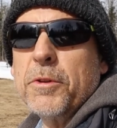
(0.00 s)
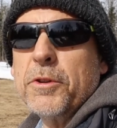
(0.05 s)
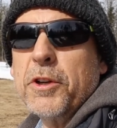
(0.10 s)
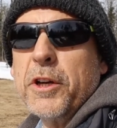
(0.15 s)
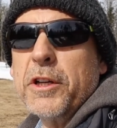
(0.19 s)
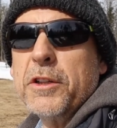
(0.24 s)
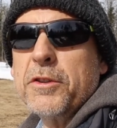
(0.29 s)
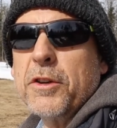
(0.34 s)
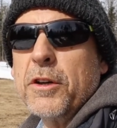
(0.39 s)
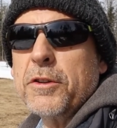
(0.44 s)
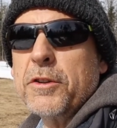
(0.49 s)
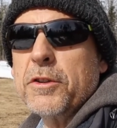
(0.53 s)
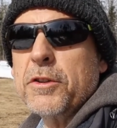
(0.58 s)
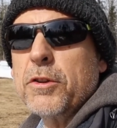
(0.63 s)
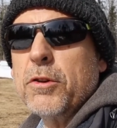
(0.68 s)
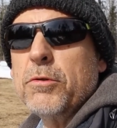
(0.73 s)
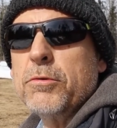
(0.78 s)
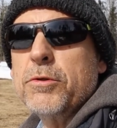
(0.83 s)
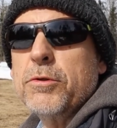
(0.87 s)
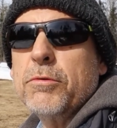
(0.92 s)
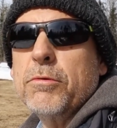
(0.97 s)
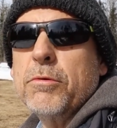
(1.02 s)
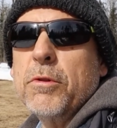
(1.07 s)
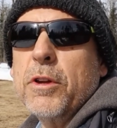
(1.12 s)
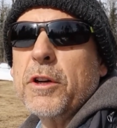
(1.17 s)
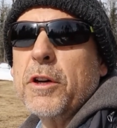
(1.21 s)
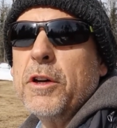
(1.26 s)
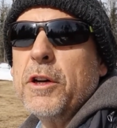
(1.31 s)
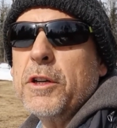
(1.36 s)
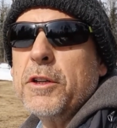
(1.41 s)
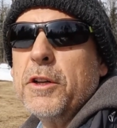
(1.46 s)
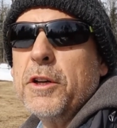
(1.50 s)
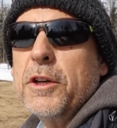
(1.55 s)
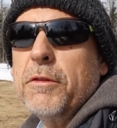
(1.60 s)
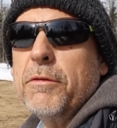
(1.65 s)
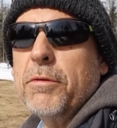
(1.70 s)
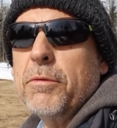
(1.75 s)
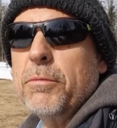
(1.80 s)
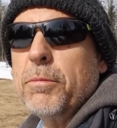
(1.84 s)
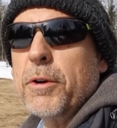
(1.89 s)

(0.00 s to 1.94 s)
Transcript: The chainsaw just goes through like a hot knife through